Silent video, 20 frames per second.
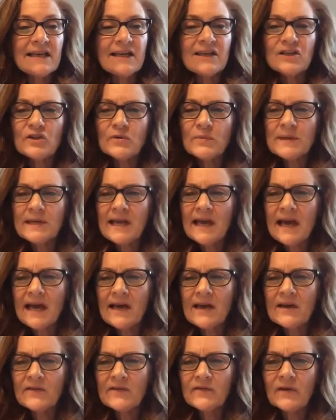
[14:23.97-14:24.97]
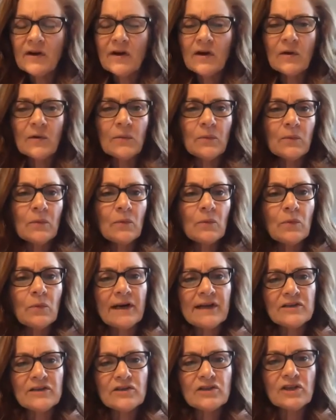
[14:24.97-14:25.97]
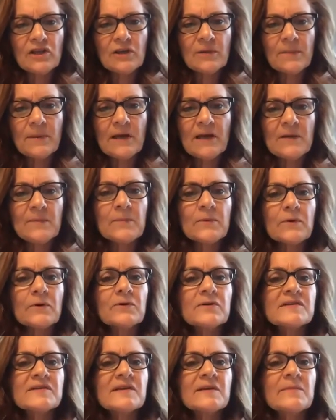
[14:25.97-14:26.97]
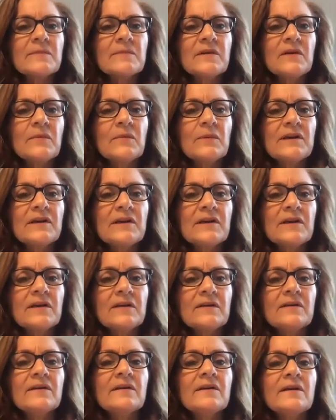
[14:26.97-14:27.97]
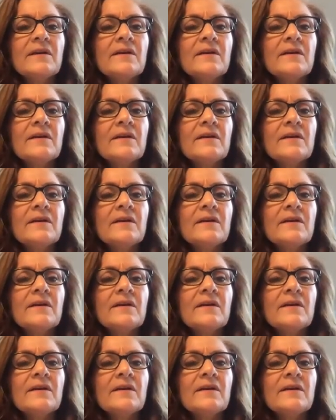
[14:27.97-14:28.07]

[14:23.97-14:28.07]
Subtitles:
And do we have a white sheet of paper or something we can